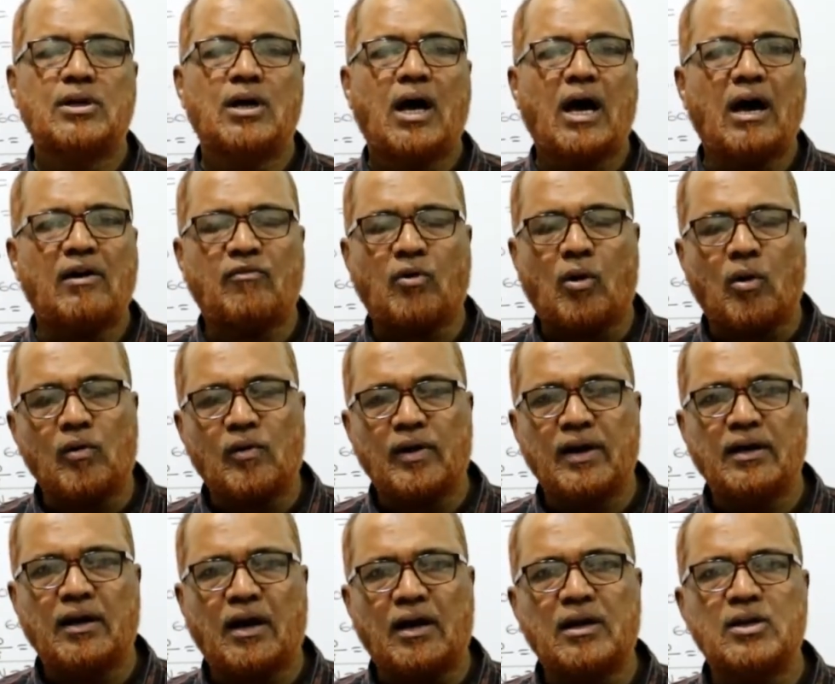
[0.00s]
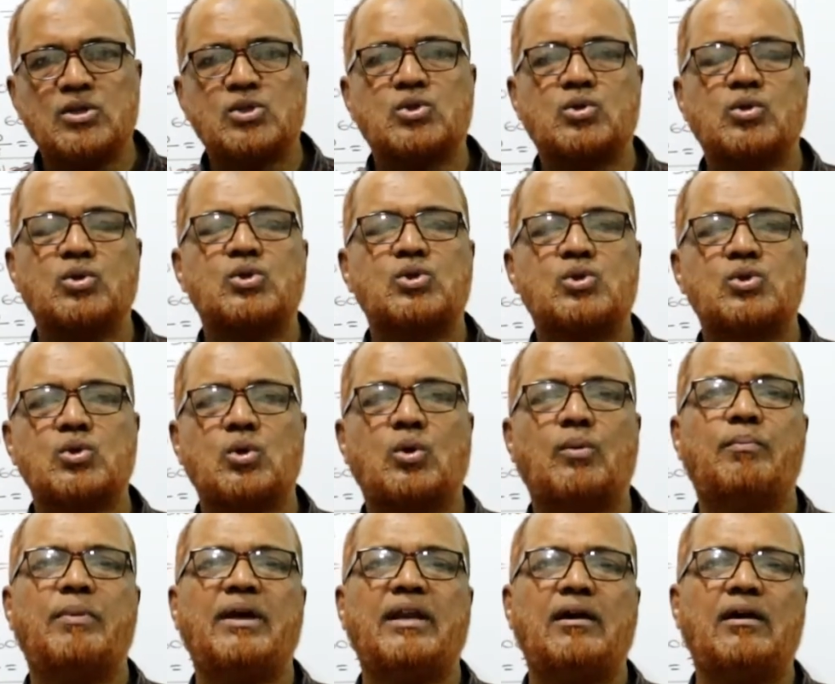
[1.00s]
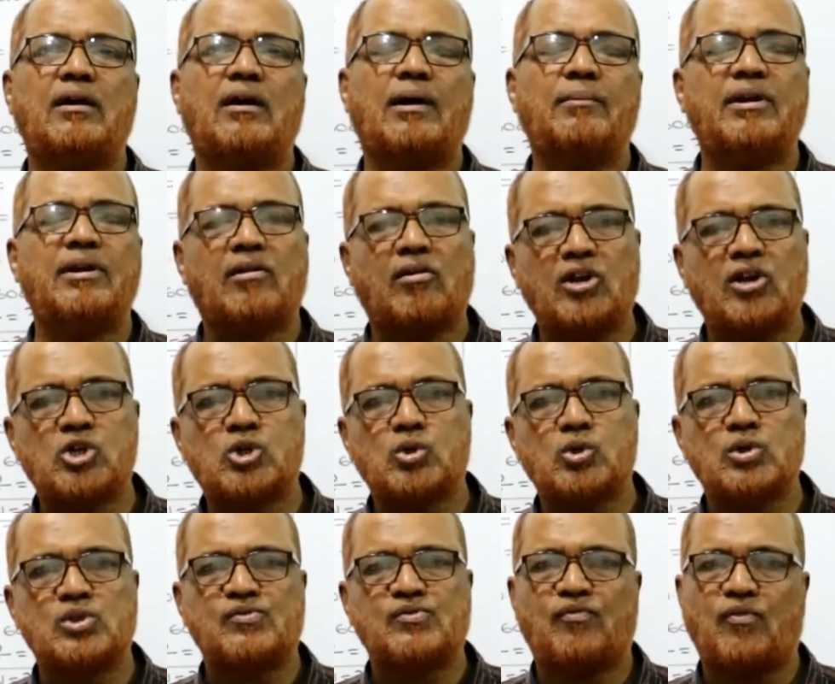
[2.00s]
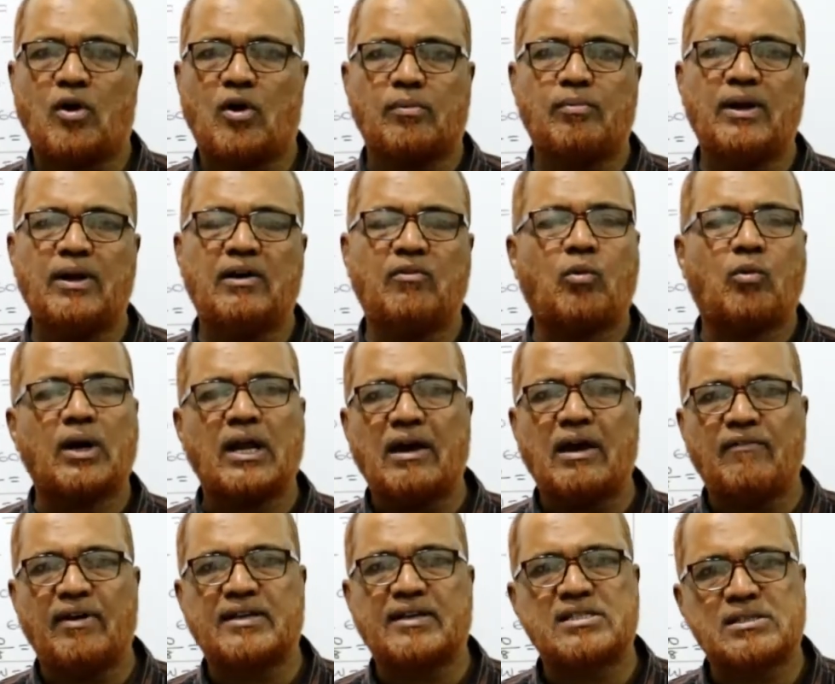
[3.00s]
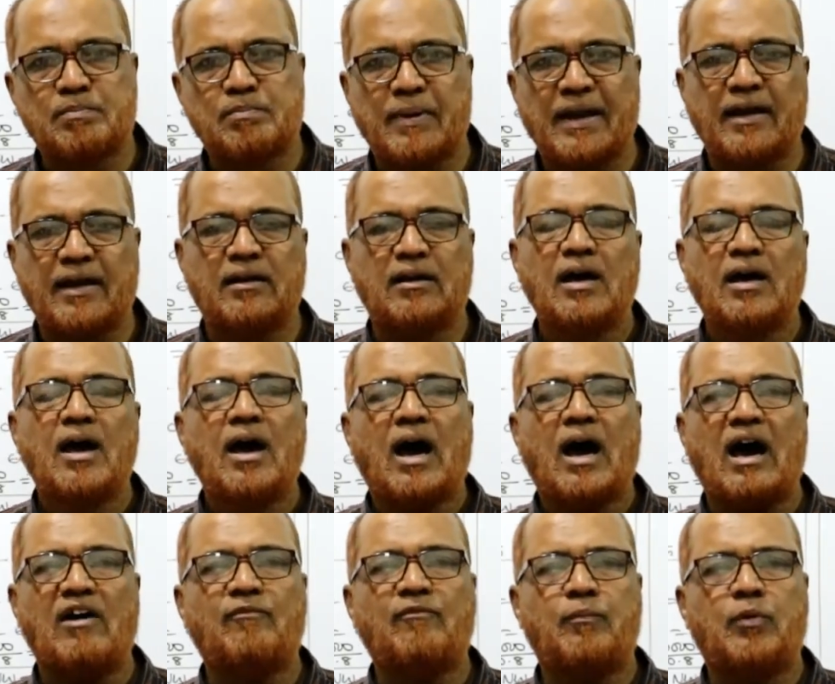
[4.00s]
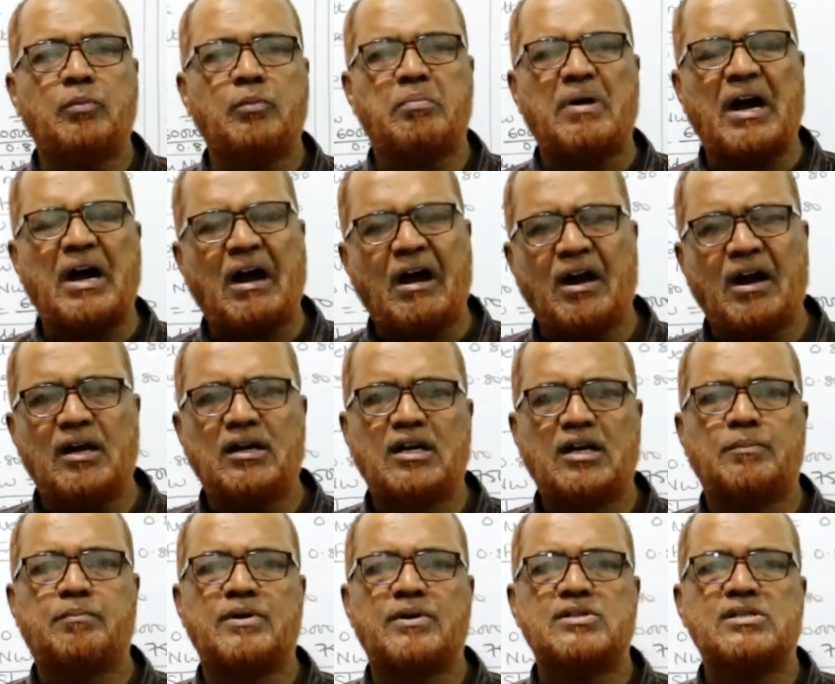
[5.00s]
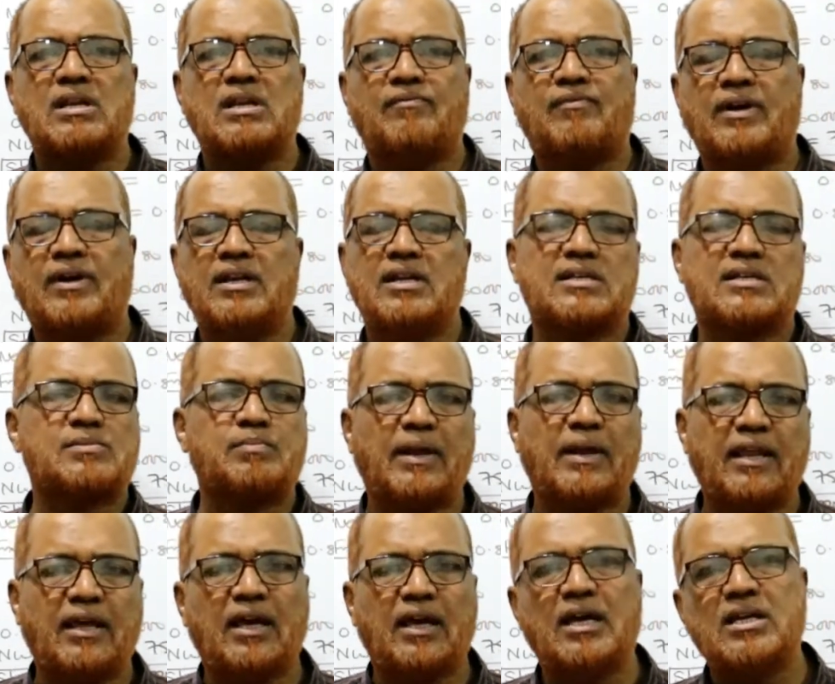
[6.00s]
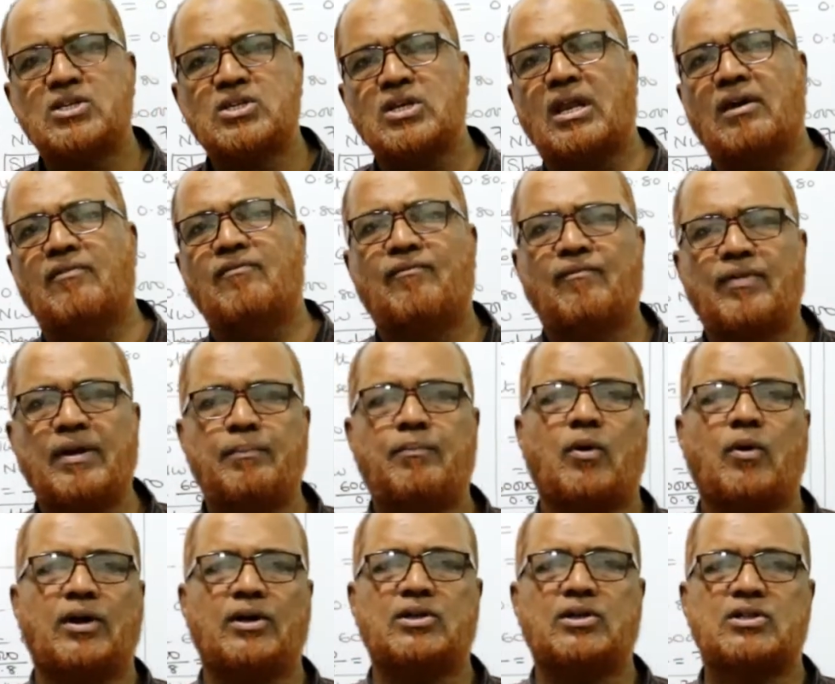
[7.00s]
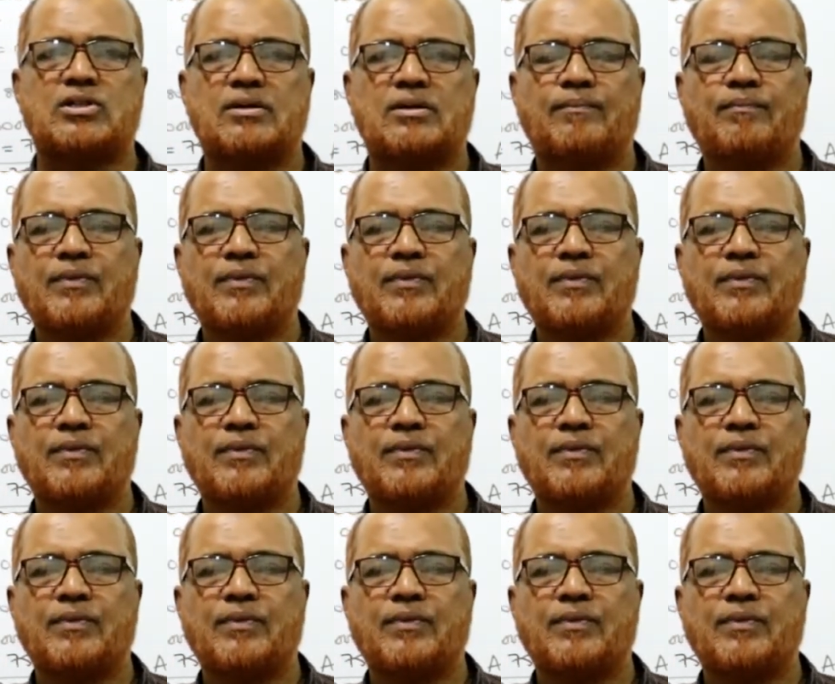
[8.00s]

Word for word: have already understood so many, I mean ratios, formulae, what I have explained. I have put my 100% effort in explaining each and every point.